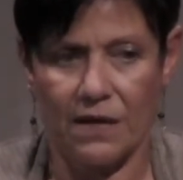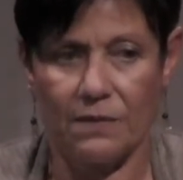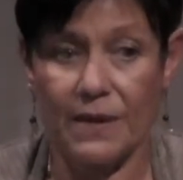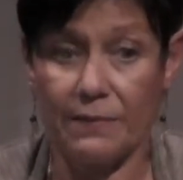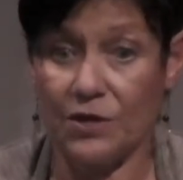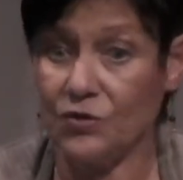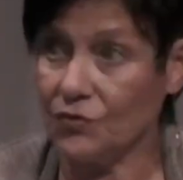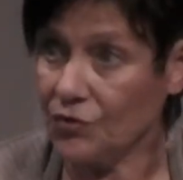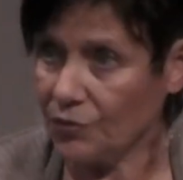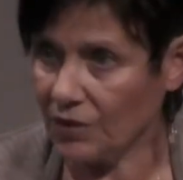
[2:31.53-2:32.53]
maybe
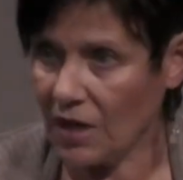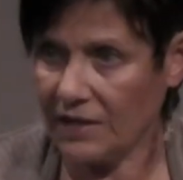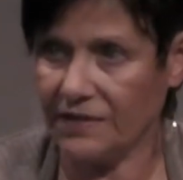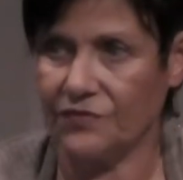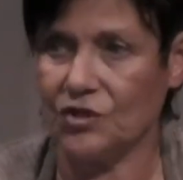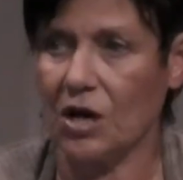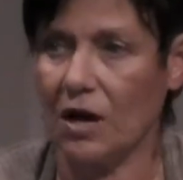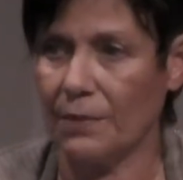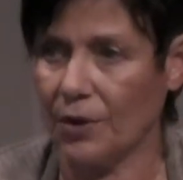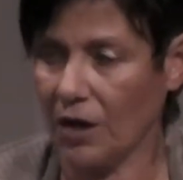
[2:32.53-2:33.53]
due to a loss of
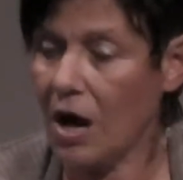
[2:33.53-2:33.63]
job or a